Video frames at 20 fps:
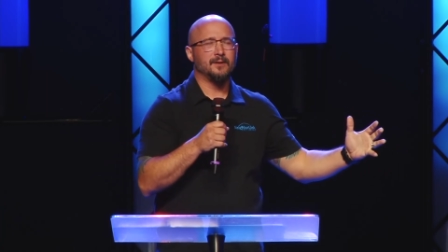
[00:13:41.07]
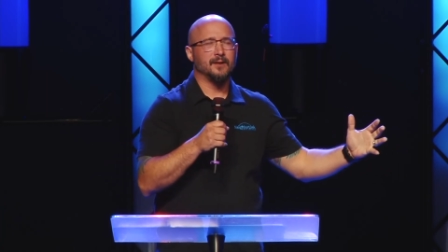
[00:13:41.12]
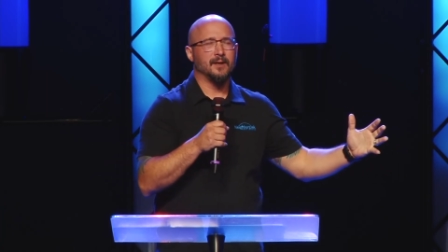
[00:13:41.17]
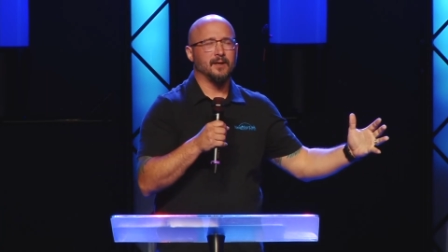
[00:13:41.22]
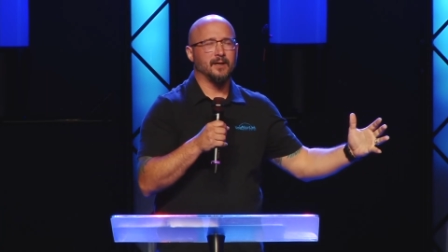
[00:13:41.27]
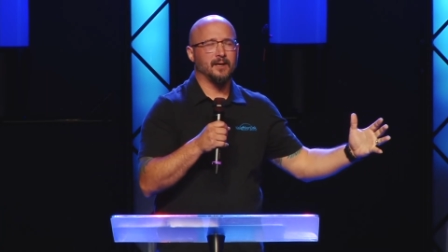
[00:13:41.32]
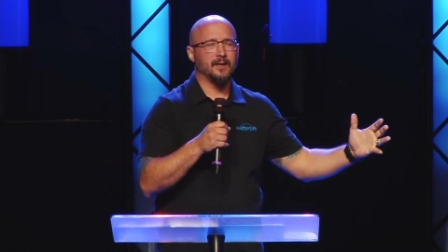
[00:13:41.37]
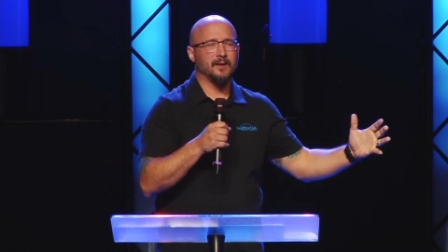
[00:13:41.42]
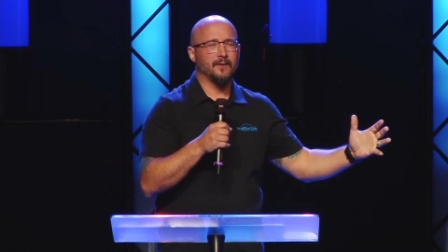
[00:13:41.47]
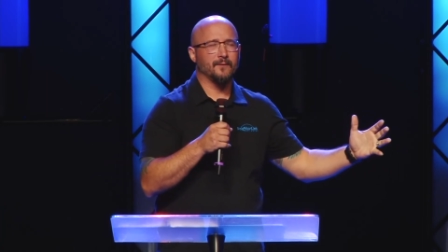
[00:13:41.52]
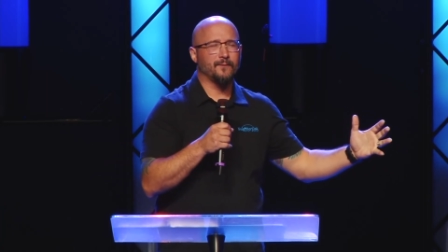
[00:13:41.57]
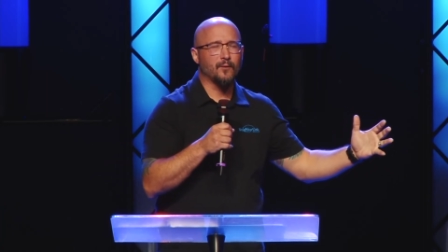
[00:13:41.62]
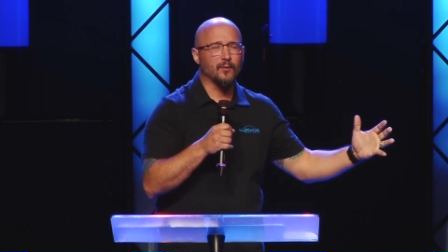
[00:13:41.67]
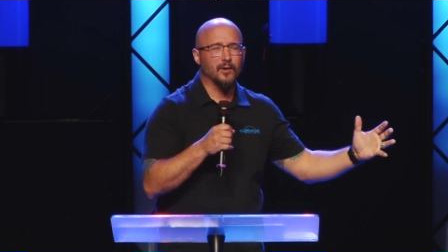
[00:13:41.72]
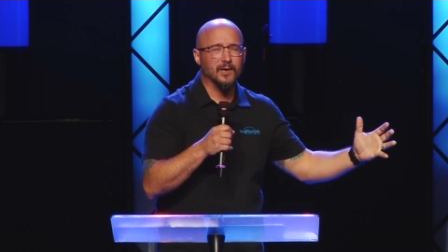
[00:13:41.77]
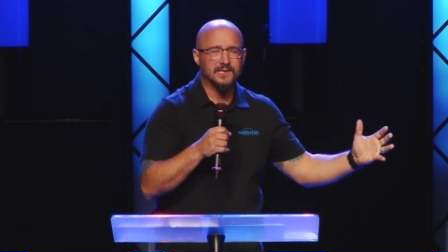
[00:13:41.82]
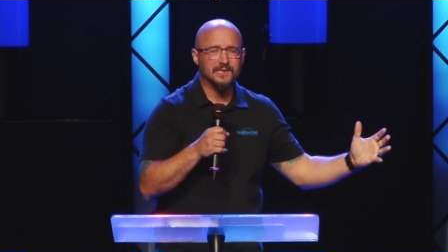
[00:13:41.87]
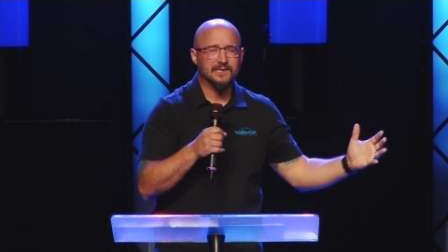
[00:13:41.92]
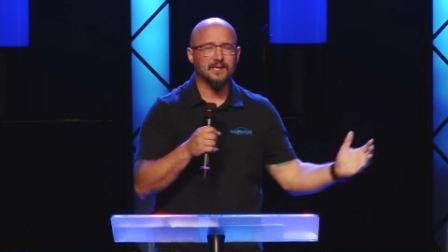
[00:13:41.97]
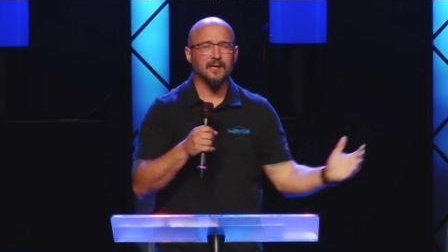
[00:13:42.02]
uh, for
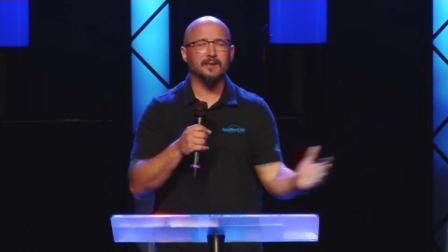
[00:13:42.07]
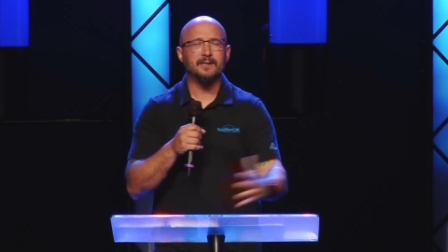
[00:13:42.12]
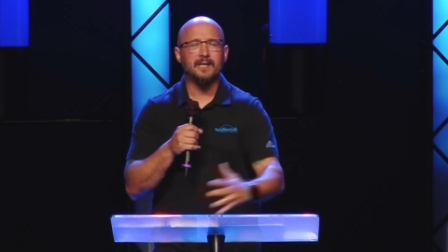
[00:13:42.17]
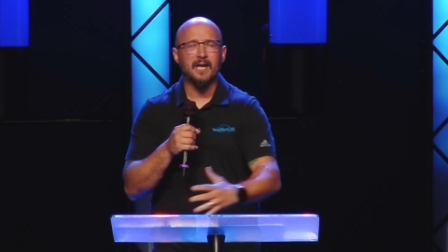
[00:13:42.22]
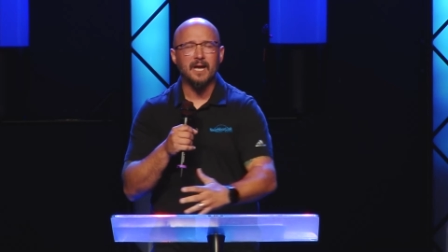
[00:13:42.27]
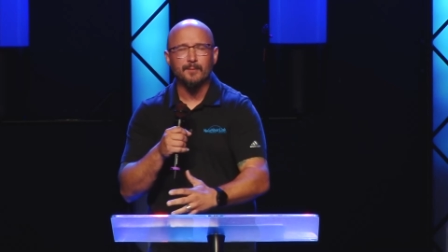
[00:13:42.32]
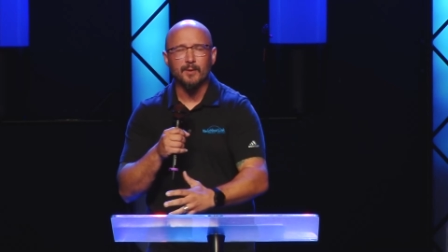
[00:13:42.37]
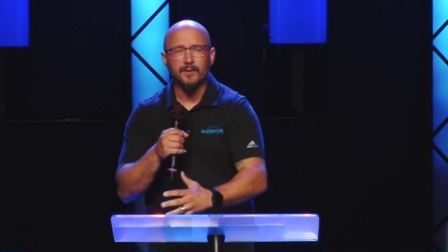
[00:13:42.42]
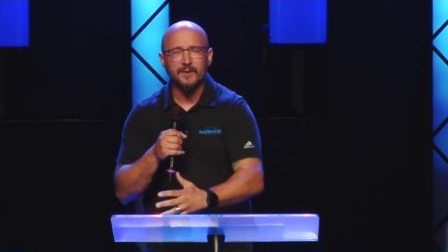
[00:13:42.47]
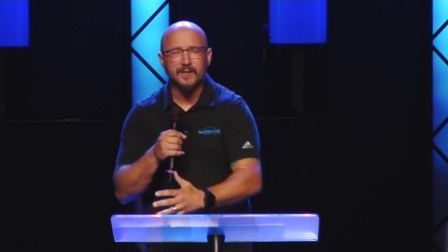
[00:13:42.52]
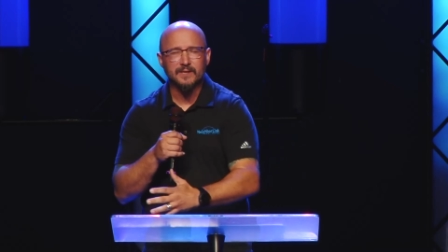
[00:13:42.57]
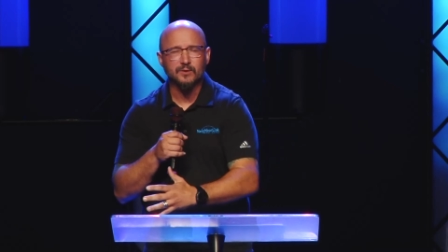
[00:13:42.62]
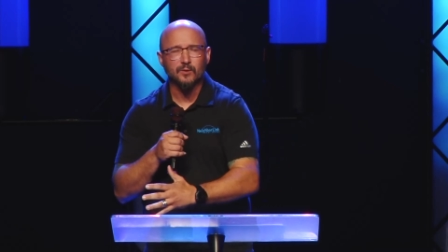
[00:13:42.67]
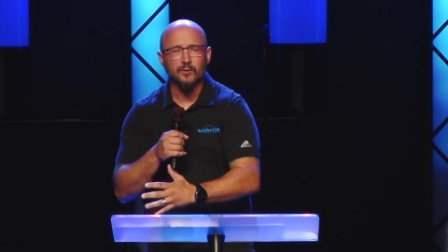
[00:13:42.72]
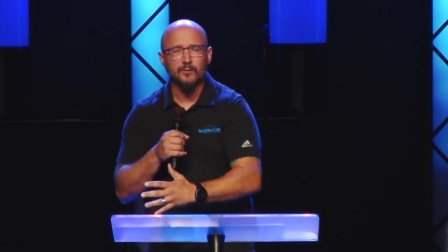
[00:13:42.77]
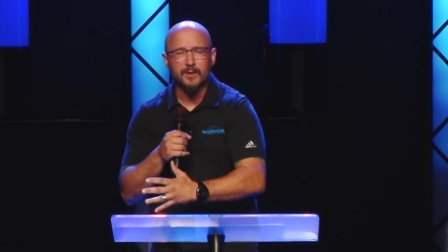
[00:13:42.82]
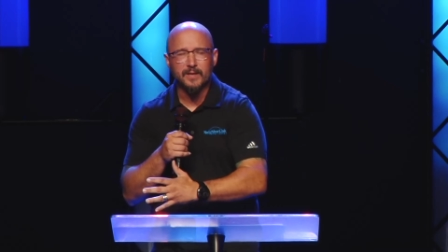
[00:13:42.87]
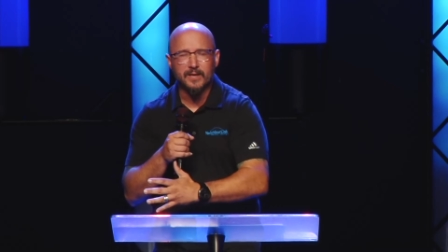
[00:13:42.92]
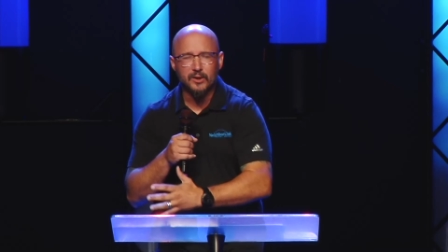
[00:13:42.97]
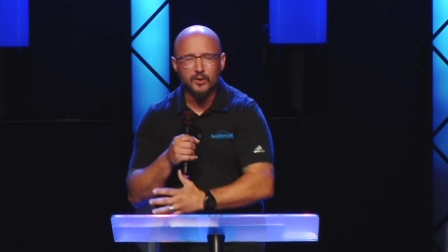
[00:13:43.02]
a Sunday, but this
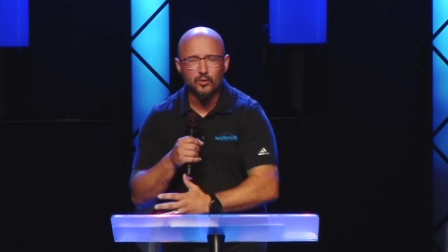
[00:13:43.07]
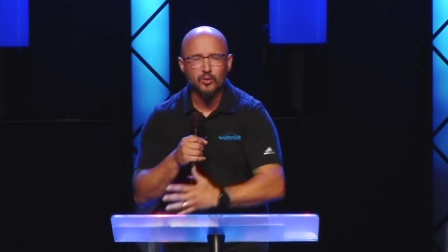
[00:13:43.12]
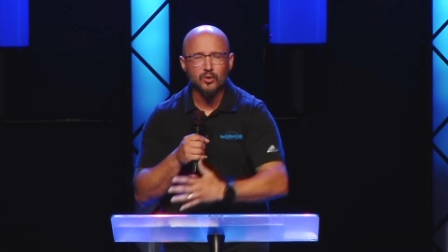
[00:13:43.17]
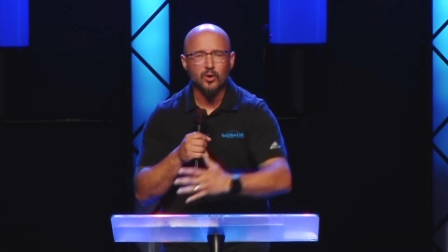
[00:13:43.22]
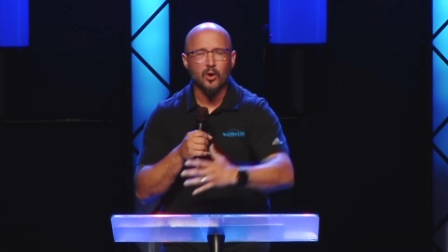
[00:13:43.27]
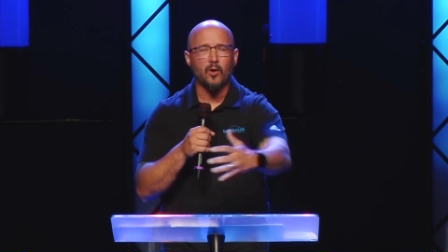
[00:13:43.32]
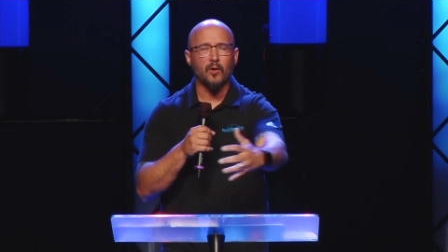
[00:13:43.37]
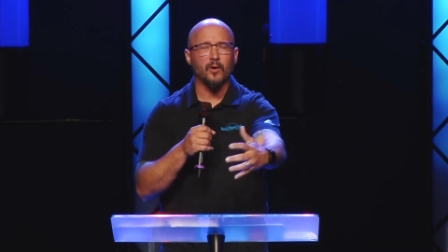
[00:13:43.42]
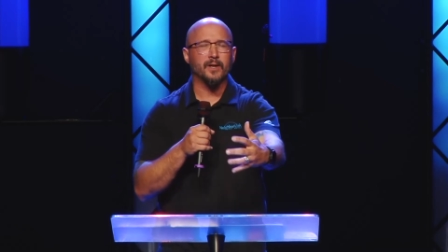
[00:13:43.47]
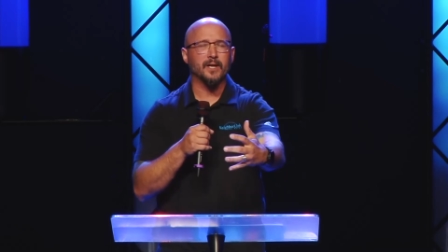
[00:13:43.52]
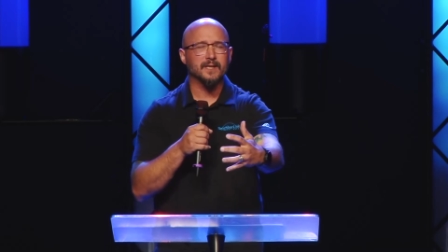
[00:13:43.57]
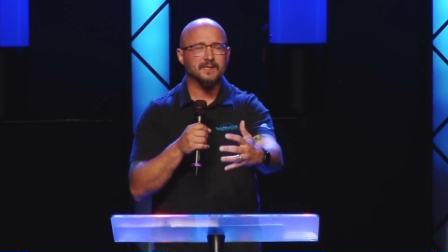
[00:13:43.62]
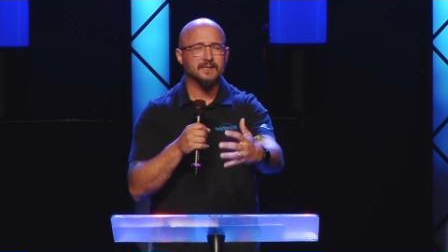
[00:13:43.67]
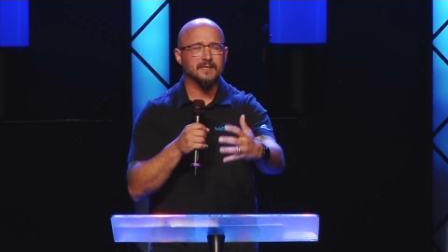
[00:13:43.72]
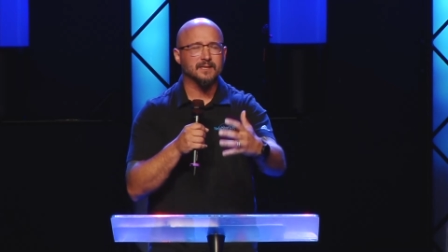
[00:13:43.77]
would be you calling us